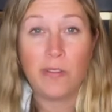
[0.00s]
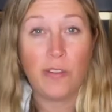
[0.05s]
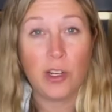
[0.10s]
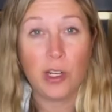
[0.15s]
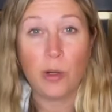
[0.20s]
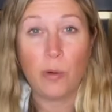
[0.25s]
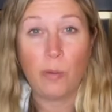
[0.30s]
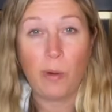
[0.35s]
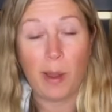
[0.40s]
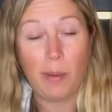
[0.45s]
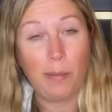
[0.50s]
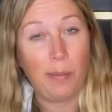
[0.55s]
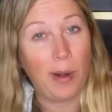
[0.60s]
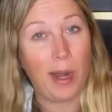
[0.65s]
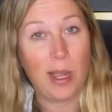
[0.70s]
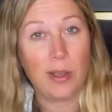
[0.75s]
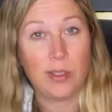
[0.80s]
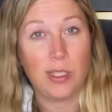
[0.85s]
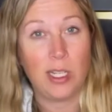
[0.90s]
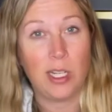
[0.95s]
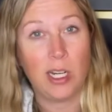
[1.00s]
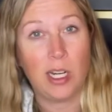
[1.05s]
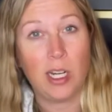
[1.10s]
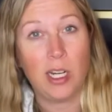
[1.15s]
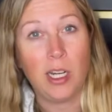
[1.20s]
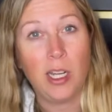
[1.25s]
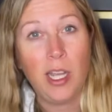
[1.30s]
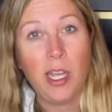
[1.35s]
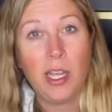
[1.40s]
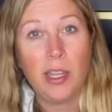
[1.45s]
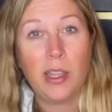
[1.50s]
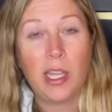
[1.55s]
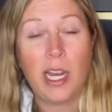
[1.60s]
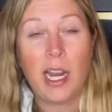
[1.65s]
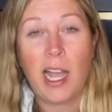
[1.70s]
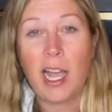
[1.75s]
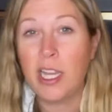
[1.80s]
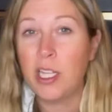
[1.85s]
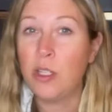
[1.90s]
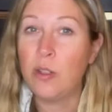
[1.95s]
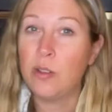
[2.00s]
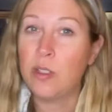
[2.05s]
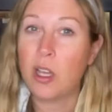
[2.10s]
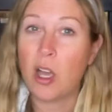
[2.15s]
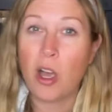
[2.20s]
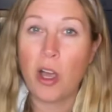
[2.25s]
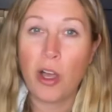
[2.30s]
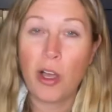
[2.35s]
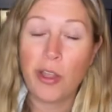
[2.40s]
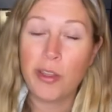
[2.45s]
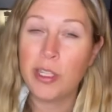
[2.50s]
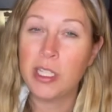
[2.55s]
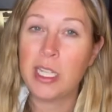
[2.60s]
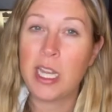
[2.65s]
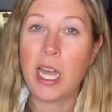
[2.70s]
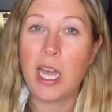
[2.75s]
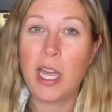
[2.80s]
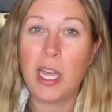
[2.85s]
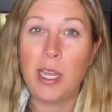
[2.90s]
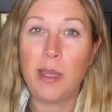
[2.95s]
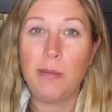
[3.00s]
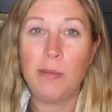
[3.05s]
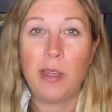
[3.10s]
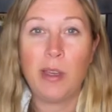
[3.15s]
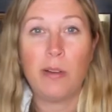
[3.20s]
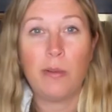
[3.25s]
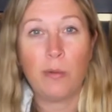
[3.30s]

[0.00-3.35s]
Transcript: for your web browser that I use all the time